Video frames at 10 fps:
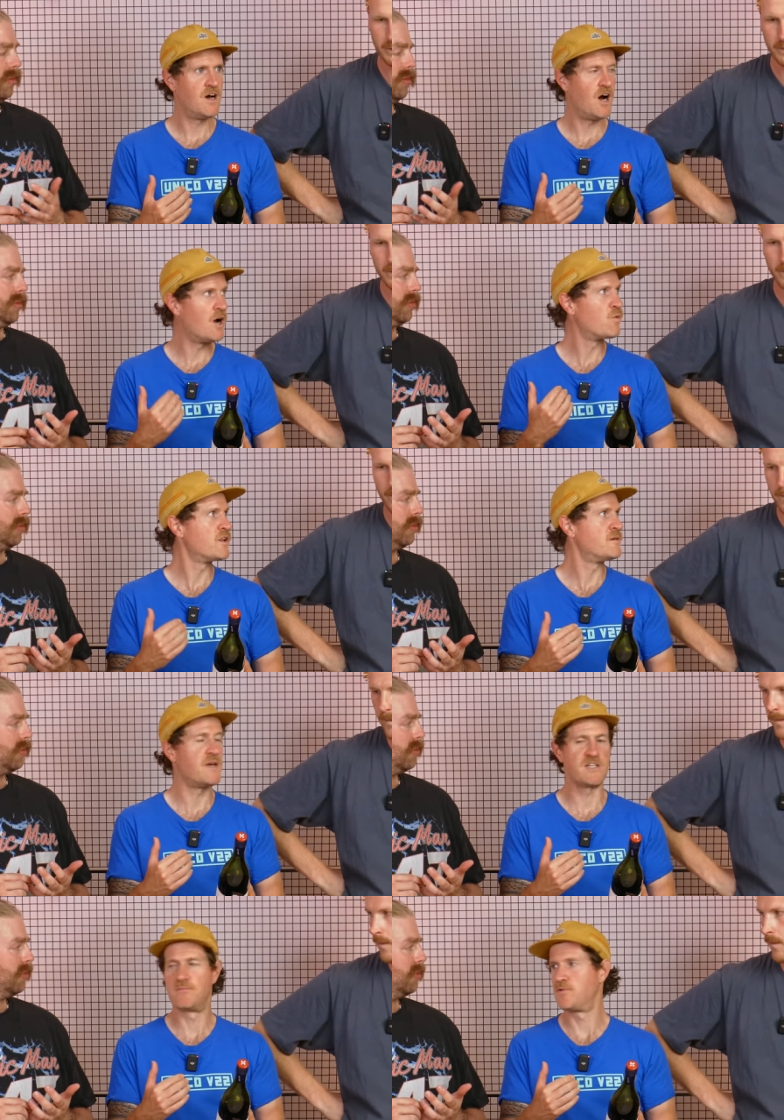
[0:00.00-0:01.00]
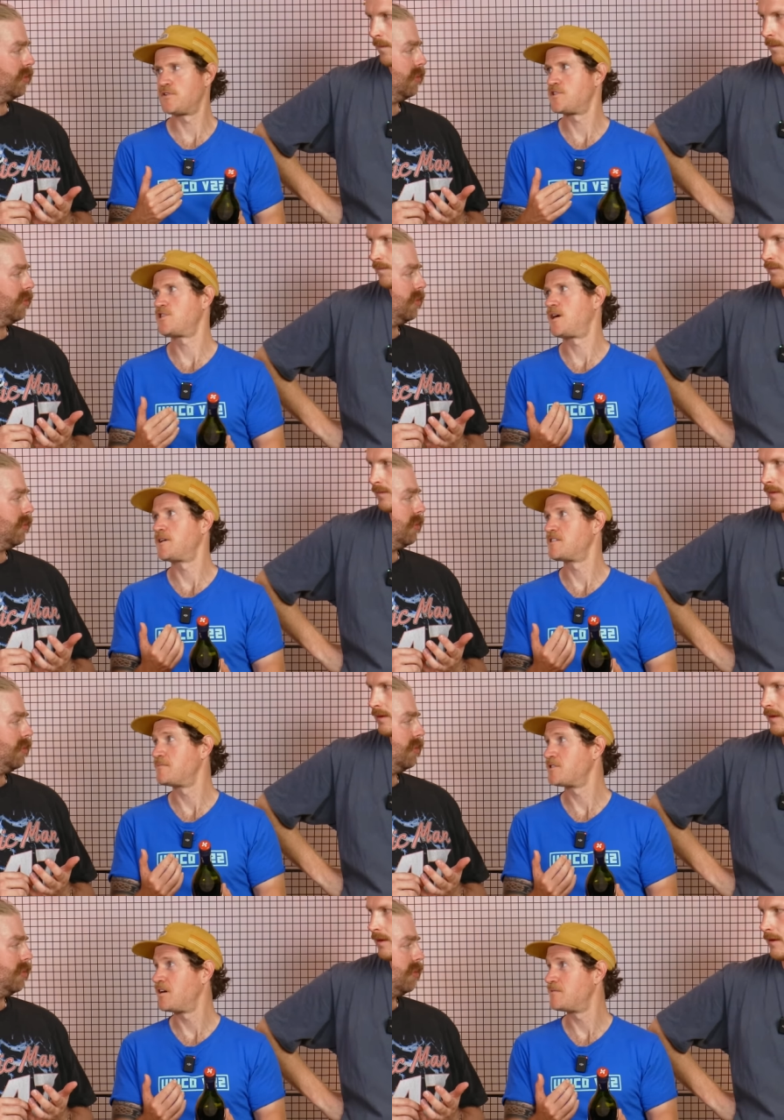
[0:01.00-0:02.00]
I will admit to Barossa shaming
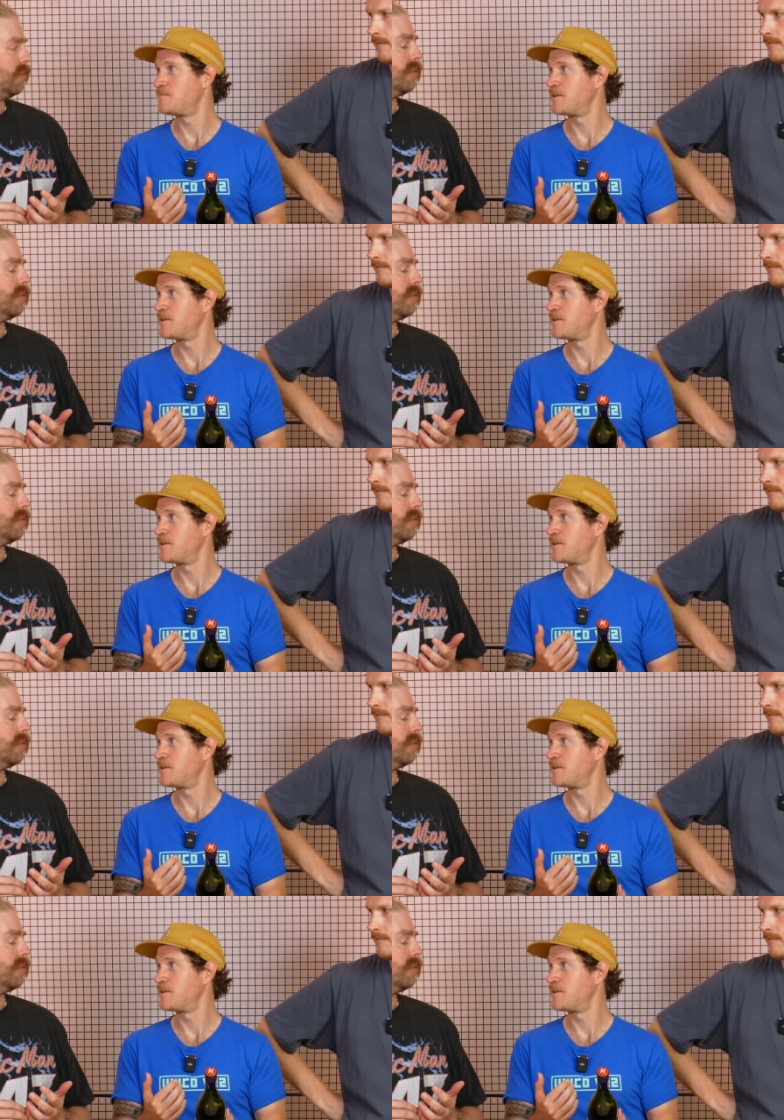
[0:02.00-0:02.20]
sometimes